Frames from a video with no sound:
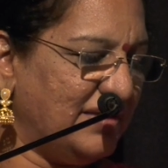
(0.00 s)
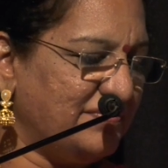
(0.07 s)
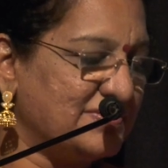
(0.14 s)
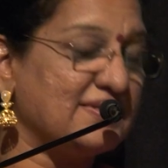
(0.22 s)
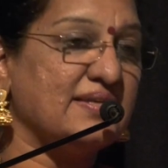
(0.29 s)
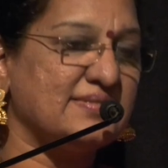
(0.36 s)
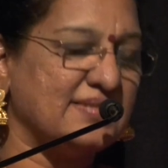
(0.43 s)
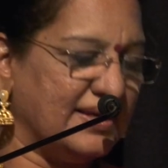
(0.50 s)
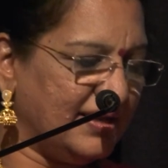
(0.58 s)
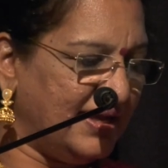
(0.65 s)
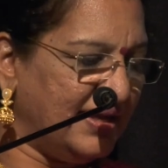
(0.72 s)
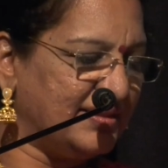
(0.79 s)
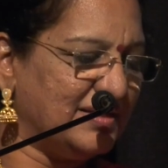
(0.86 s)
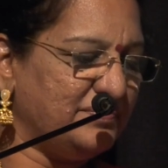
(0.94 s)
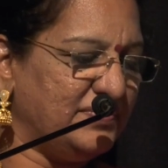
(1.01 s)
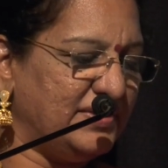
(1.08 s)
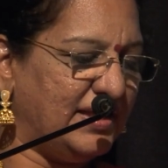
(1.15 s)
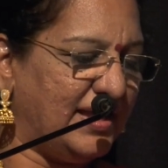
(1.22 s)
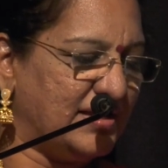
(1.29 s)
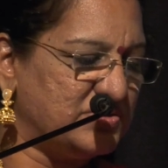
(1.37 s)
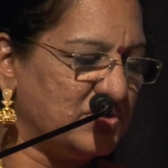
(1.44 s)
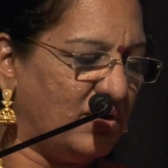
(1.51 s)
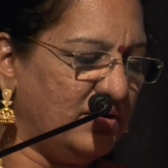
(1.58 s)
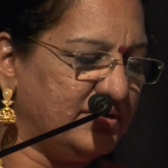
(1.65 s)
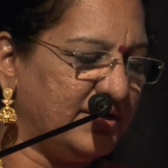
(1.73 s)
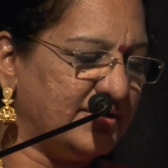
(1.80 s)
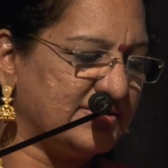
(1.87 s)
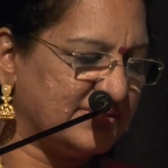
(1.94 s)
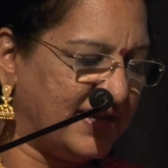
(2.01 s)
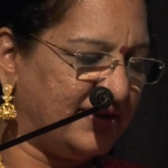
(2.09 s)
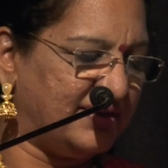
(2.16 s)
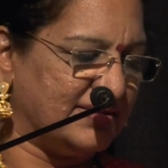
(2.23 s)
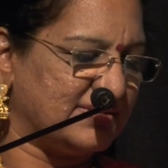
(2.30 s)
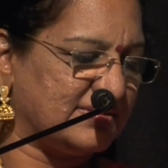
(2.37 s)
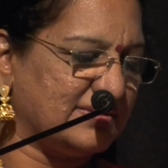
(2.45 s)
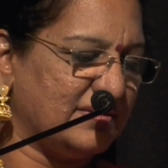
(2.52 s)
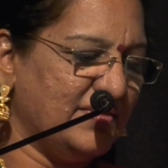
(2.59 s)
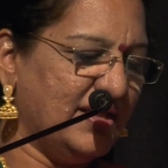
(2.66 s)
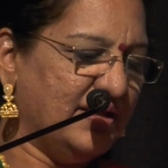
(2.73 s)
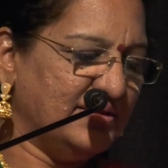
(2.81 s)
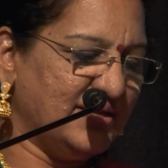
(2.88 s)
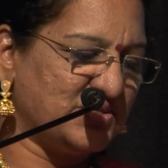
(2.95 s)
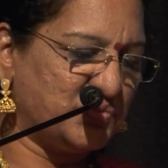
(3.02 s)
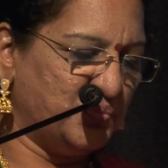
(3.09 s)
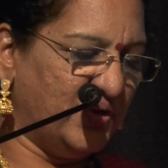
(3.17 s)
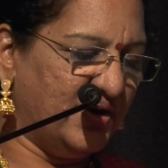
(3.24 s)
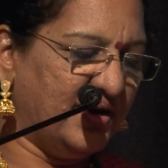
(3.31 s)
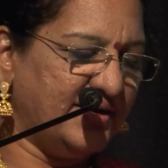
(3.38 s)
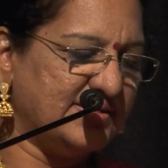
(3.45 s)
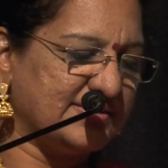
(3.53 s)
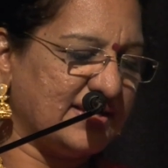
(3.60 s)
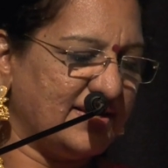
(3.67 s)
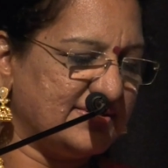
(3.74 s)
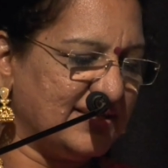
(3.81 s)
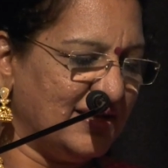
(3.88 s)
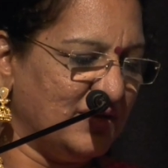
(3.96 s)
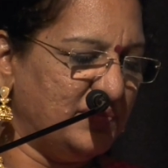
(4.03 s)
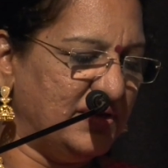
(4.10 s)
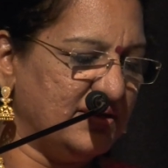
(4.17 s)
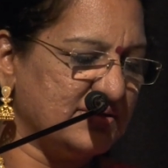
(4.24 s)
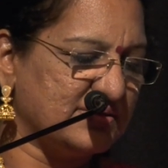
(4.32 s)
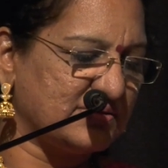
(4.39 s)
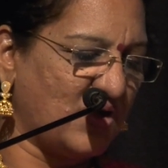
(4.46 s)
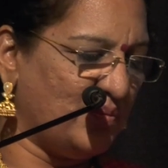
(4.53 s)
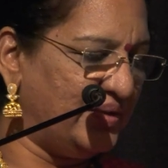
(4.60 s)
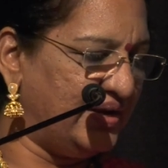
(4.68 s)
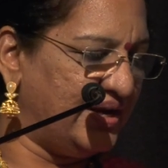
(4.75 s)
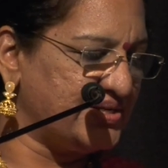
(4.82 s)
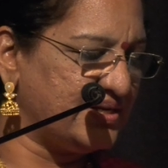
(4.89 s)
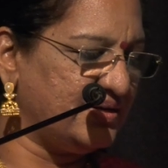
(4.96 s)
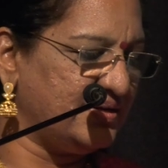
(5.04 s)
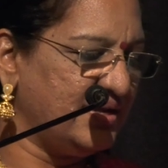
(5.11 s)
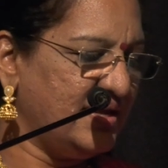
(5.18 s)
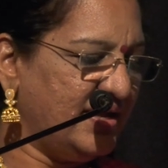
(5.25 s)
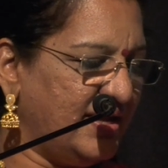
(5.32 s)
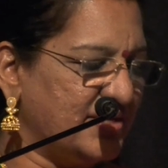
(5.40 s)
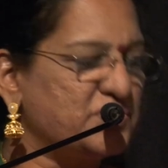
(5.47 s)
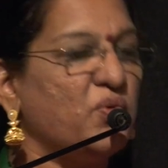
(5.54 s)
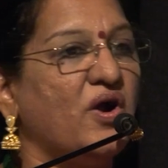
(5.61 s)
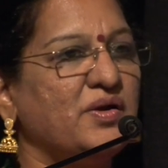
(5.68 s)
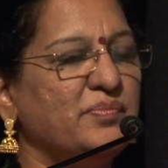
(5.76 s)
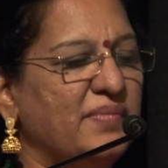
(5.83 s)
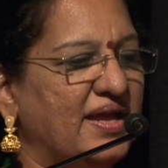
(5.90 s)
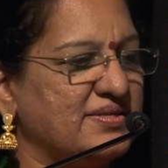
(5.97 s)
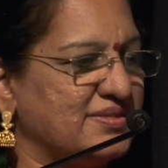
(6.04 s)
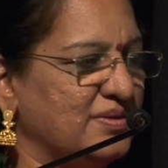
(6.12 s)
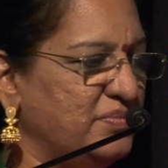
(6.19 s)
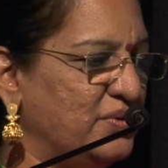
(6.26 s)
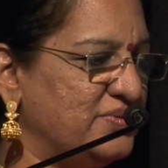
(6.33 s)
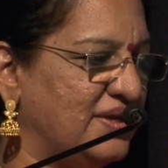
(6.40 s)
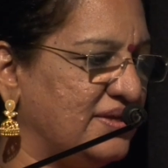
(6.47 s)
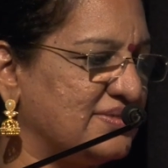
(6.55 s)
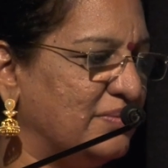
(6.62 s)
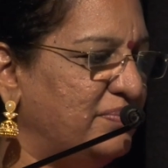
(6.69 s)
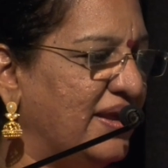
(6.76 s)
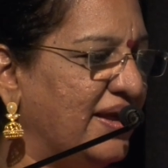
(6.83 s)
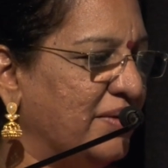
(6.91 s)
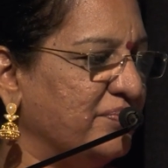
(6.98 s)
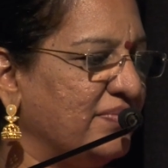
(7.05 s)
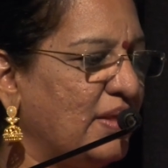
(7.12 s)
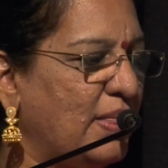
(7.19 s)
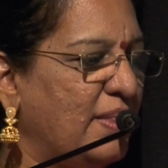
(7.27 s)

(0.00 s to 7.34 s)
gives Sangeetam the exalted status. Thus words and syllables combination is what makes the music sublime.